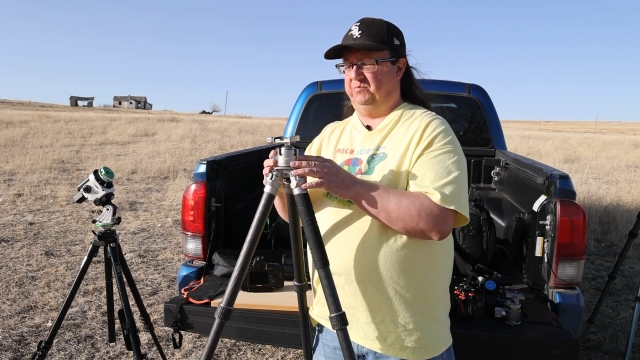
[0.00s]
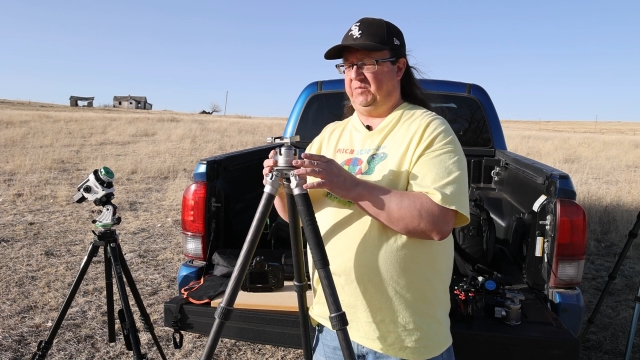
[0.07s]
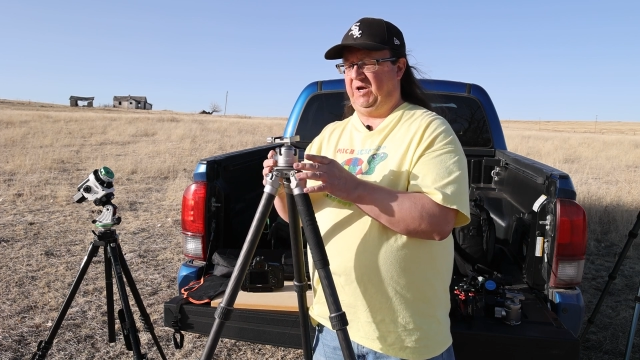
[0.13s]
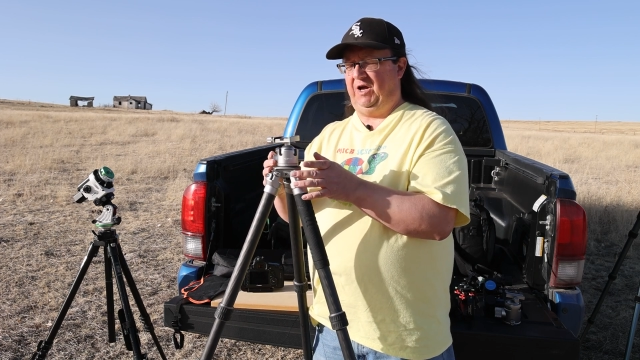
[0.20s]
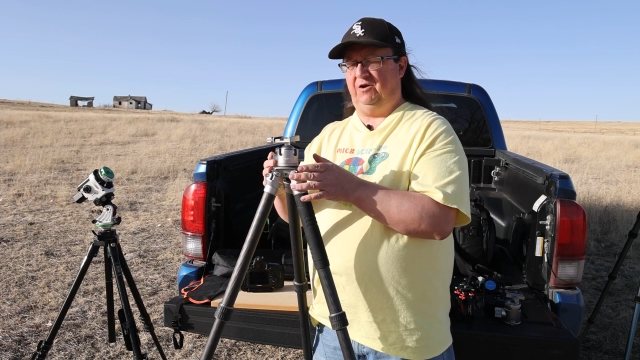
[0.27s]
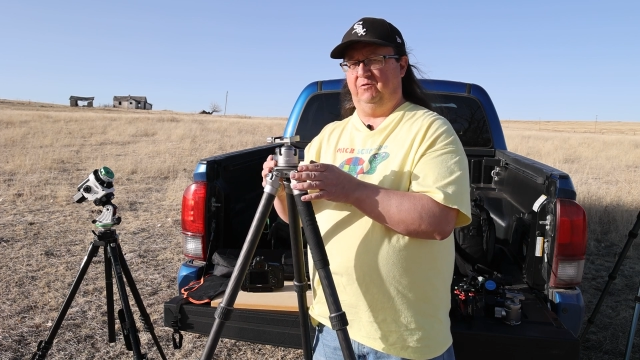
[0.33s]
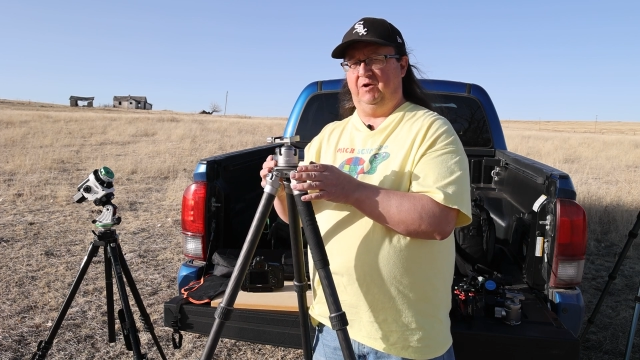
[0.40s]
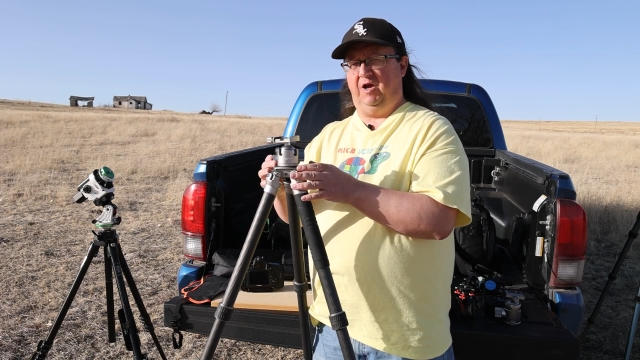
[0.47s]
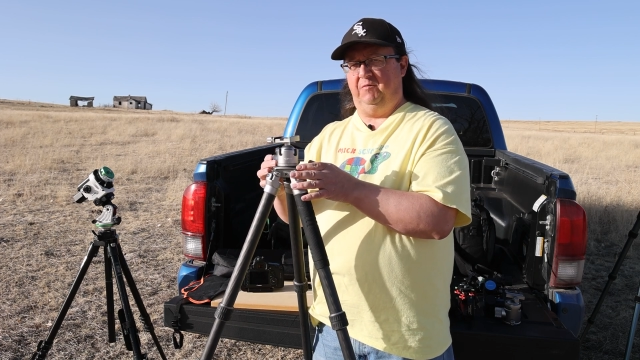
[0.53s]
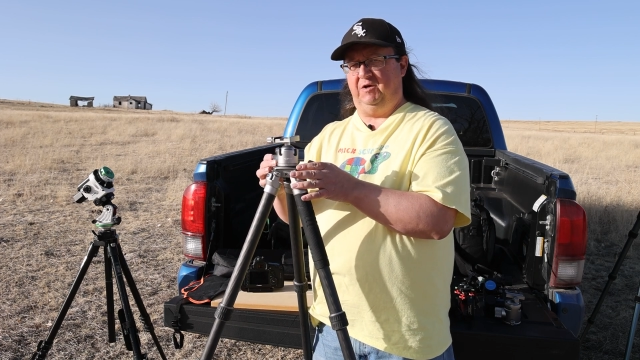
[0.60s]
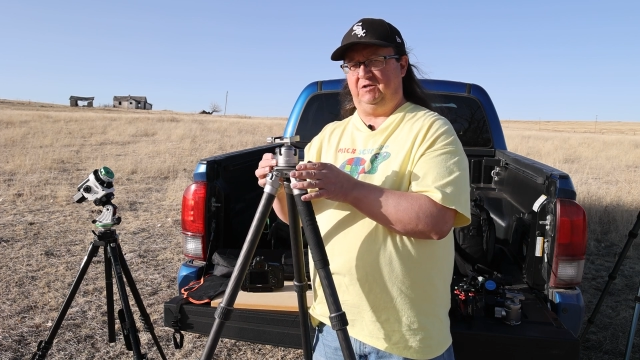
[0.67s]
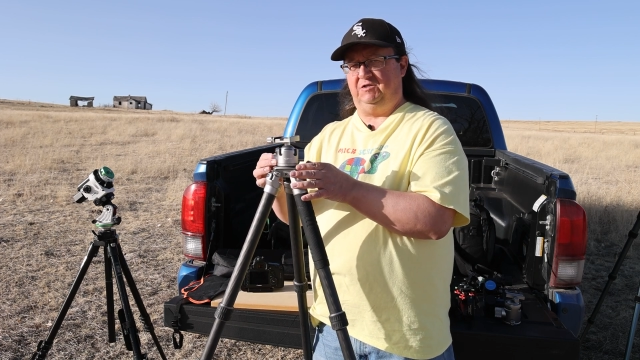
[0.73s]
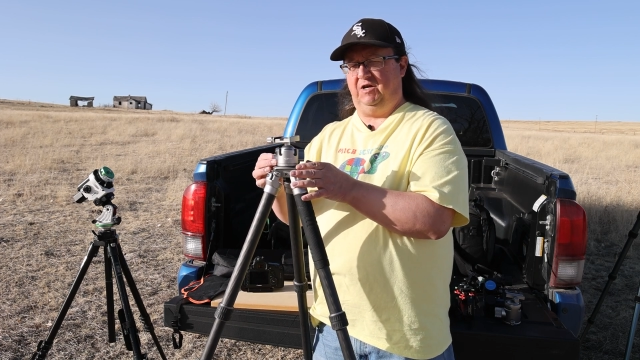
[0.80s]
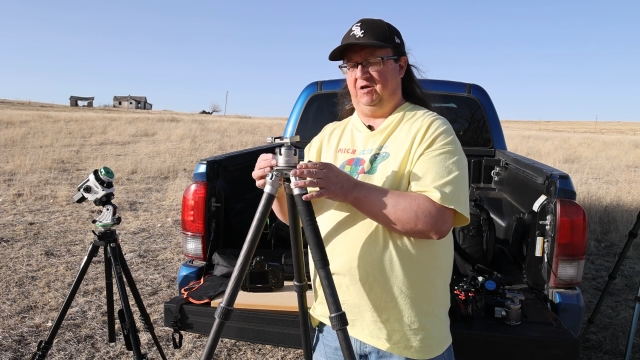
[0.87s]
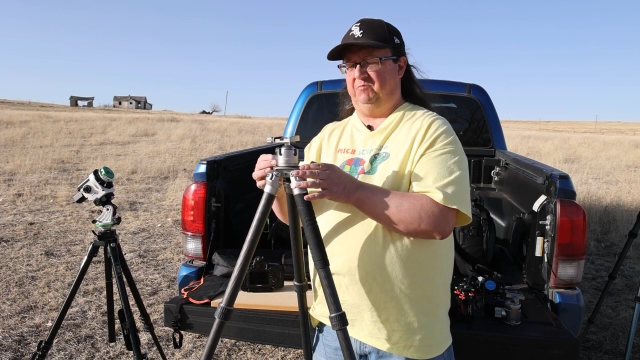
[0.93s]

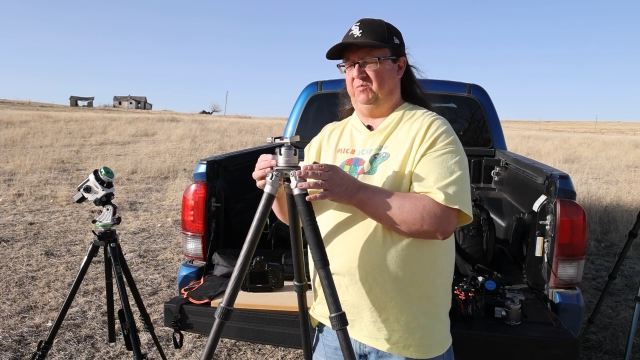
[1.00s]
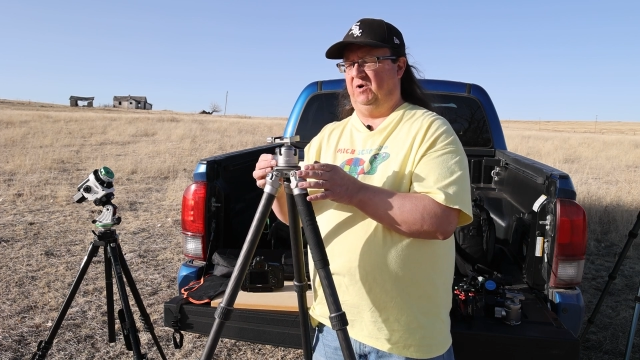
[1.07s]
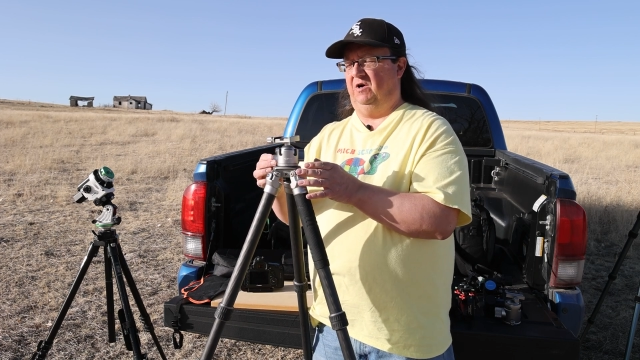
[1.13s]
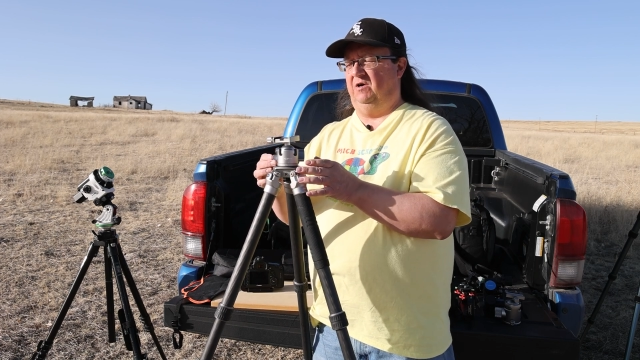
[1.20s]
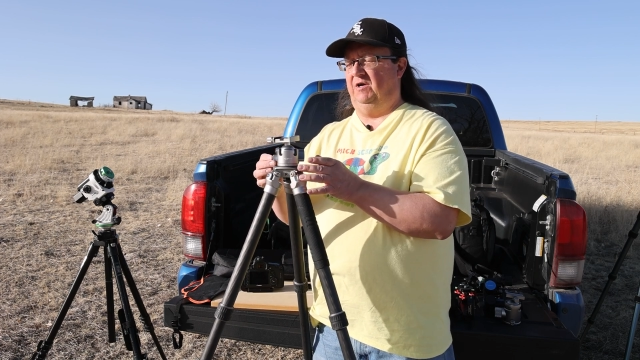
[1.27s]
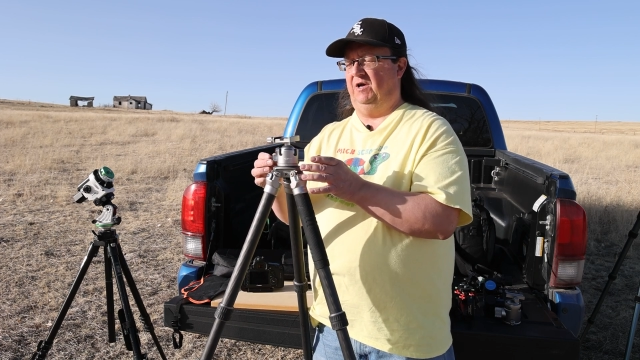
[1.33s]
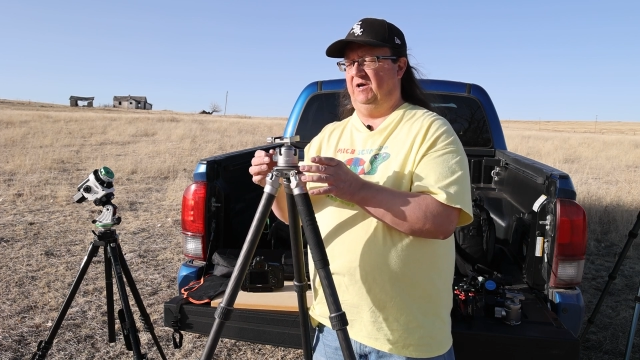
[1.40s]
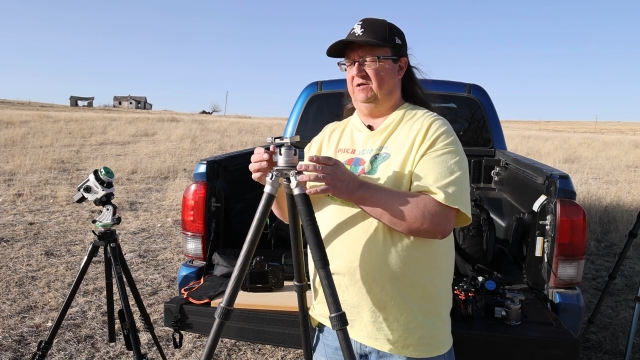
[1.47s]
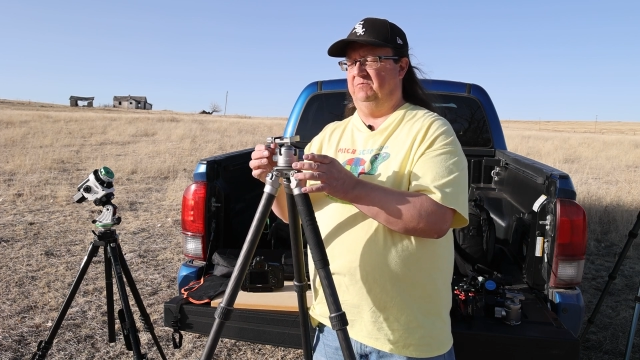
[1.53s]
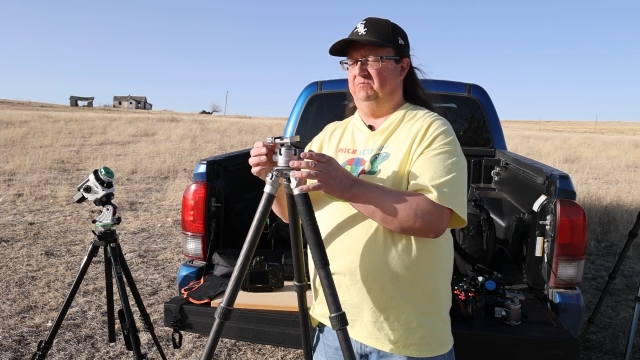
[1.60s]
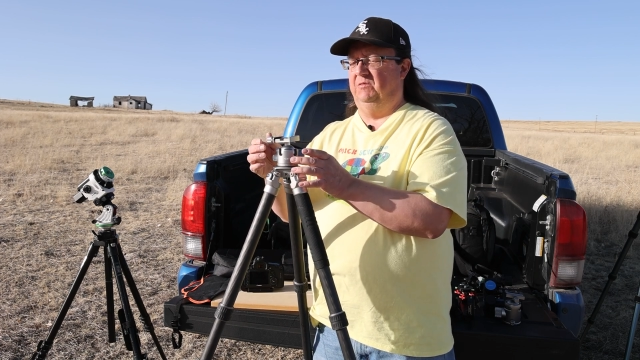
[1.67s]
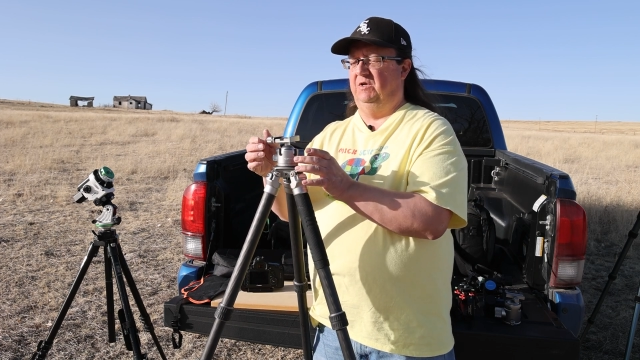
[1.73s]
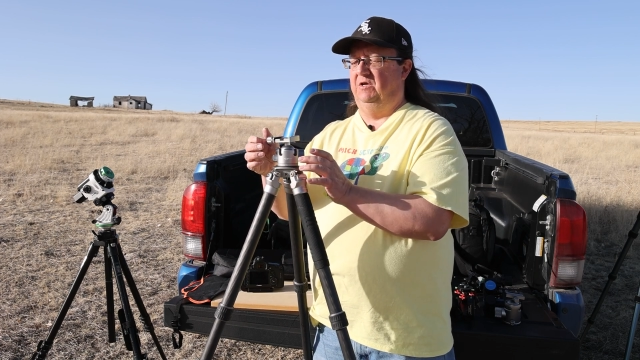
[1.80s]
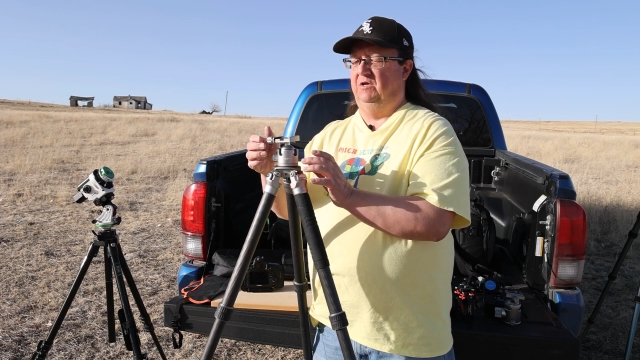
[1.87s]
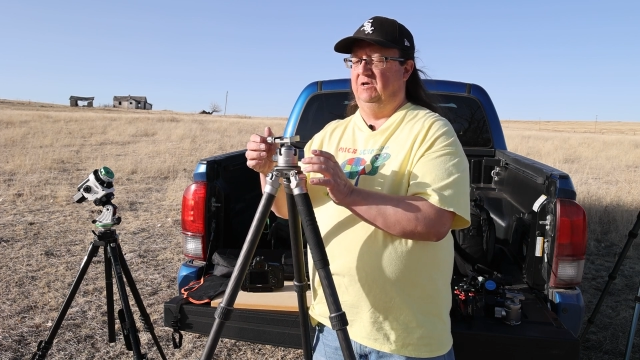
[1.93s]
panoramic type ball head.